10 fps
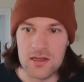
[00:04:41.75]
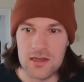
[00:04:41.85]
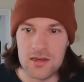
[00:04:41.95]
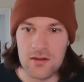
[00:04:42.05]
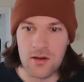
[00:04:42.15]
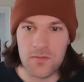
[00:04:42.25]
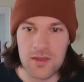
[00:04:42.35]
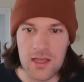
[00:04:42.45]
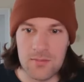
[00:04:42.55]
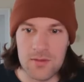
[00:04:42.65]
uh, of
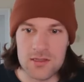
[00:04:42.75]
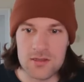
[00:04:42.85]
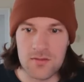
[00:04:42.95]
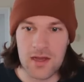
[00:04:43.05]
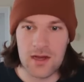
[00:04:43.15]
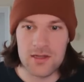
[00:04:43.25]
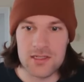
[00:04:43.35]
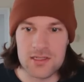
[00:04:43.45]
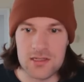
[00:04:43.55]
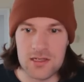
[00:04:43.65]
the image, of how
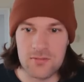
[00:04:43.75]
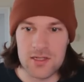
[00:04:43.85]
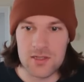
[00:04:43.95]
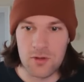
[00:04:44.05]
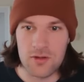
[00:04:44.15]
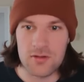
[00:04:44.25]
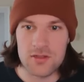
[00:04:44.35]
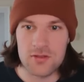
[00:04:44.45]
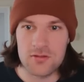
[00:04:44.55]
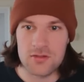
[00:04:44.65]
it's, uh, which model
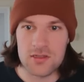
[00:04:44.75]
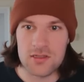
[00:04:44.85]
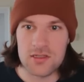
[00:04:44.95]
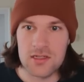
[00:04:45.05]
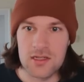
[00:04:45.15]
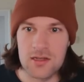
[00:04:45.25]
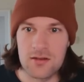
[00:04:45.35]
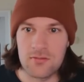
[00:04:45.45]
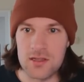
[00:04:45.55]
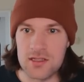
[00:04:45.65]
it uses,
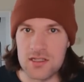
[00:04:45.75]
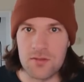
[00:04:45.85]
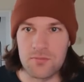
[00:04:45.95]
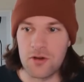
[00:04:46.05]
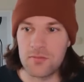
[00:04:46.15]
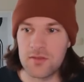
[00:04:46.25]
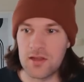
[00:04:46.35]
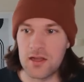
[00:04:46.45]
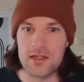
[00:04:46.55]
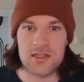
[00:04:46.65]
what is the prompt, all